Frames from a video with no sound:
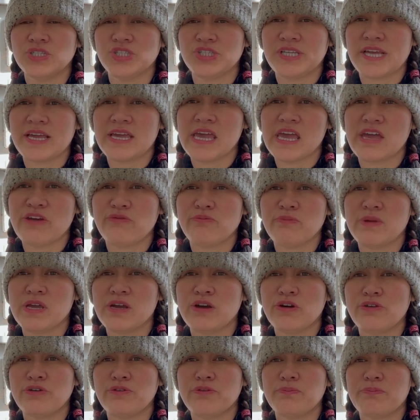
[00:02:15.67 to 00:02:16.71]
They gave me
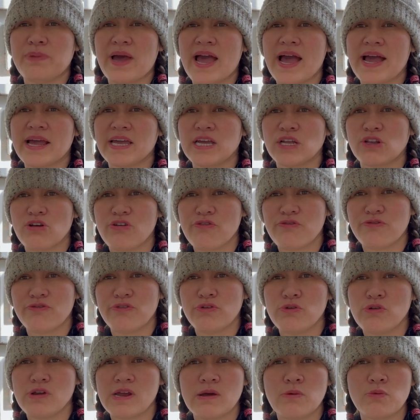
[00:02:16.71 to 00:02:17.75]
her packet of
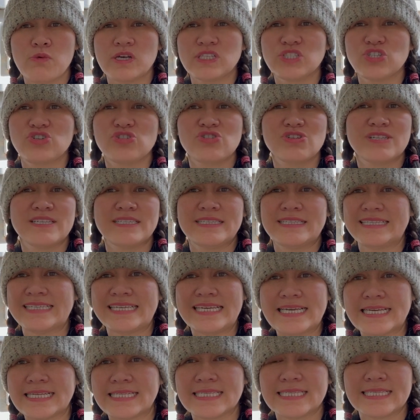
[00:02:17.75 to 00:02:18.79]
food and was just
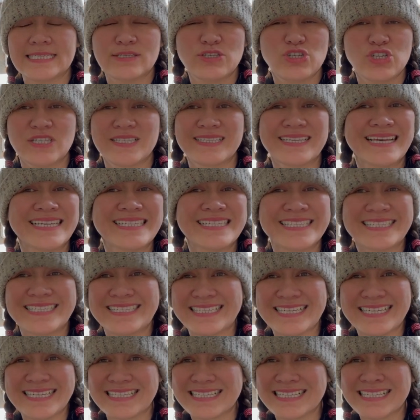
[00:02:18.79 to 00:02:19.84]
seeds, just
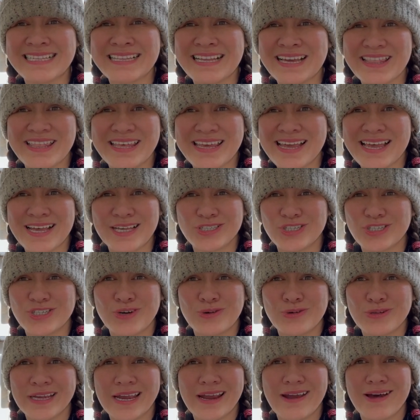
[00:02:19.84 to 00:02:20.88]
seeds, nothing else. She
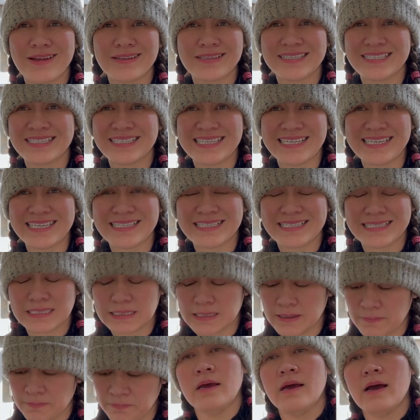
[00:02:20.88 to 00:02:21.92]
only got seeds.
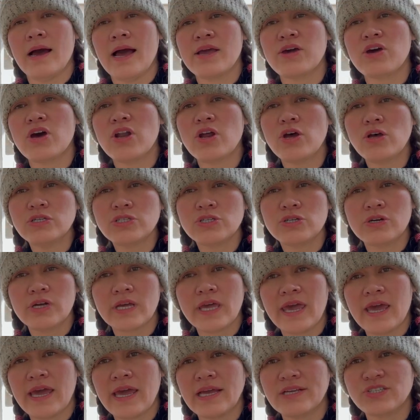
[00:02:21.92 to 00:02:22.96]
I got also her
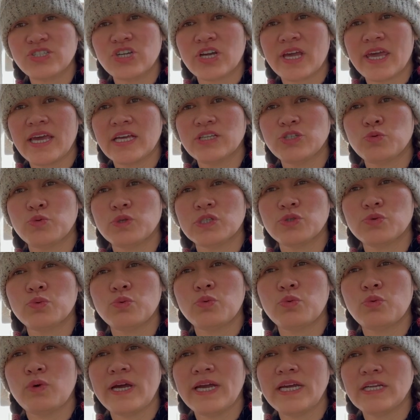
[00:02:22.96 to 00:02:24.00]
cage. Her cage was
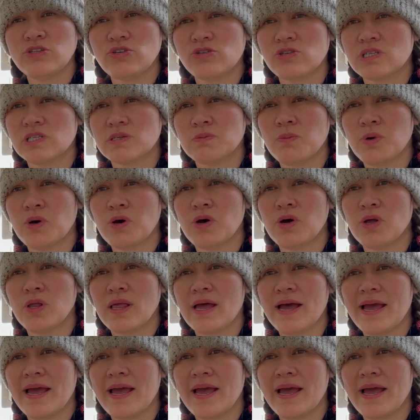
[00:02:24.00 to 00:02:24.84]
way too small.